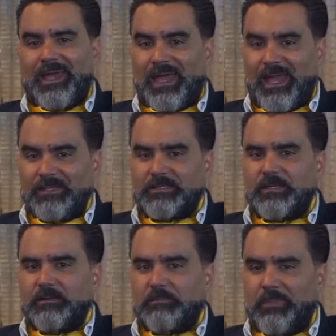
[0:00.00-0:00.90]
8
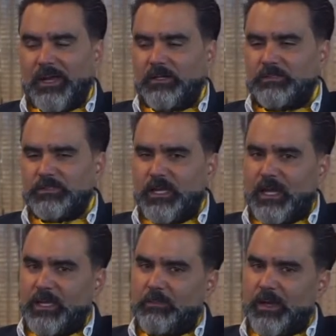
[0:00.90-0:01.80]

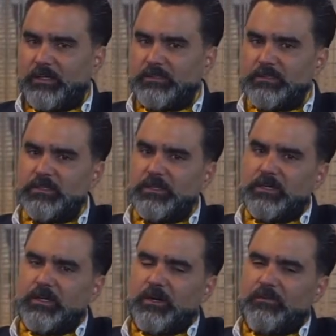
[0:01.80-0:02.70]
bales
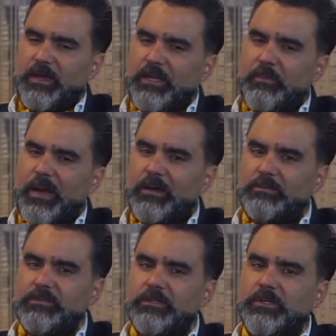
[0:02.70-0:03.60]
of 80
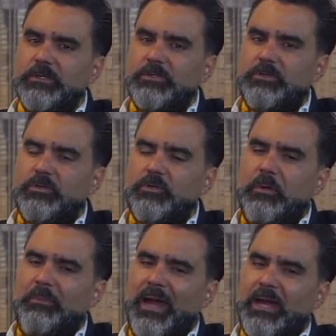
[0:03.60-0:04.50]
pounds to do a
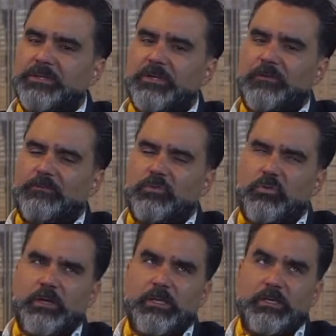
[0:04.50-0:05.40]
batch of
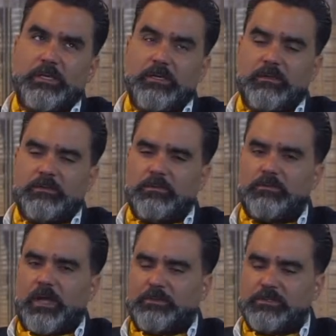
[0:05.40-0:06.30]

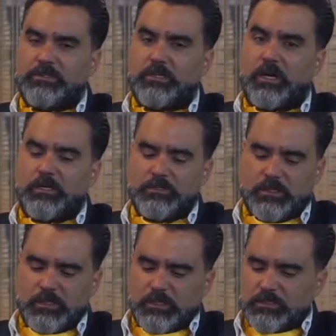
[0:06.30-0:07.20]
22,000 cigars.
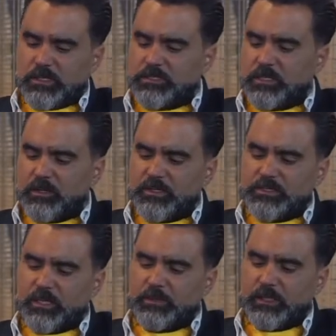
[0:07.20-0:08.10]
So it's going to be
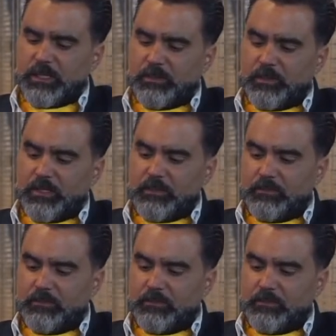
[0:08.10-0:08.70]
something limited.